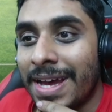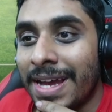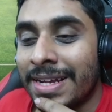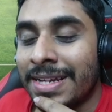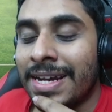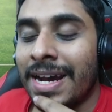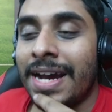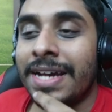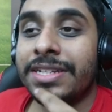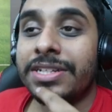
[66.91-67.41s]
I
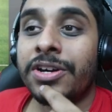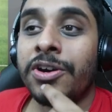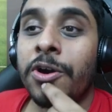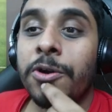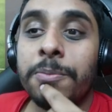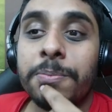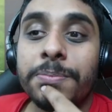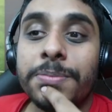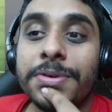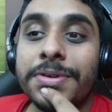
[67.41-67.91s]
kind of
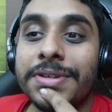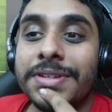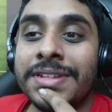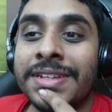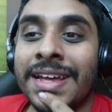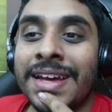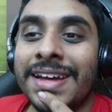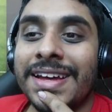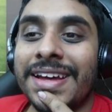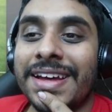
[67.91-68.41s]
hope
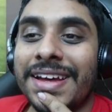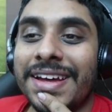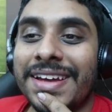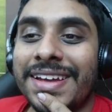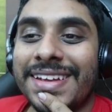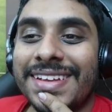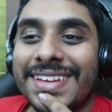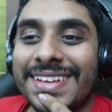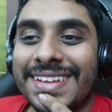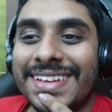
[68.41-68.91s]

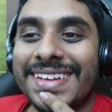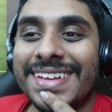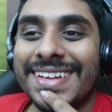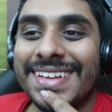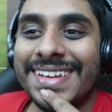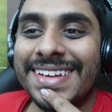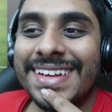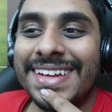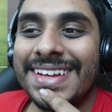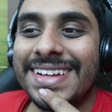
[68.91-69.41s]
that
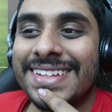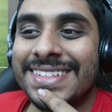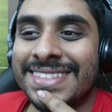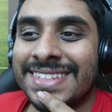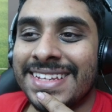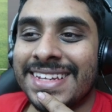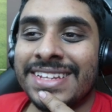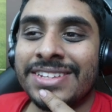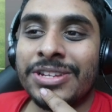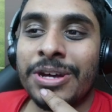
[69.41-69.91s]

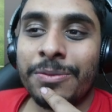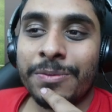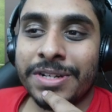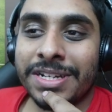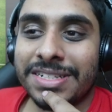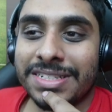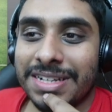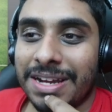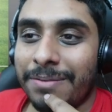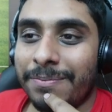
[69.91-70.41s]
City don't
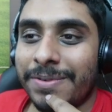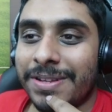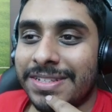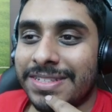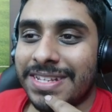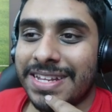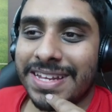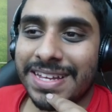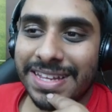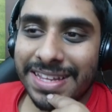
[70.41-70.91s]
win the
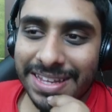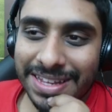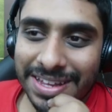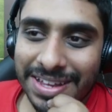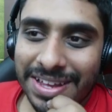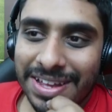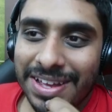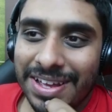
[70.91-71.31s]
Champions League.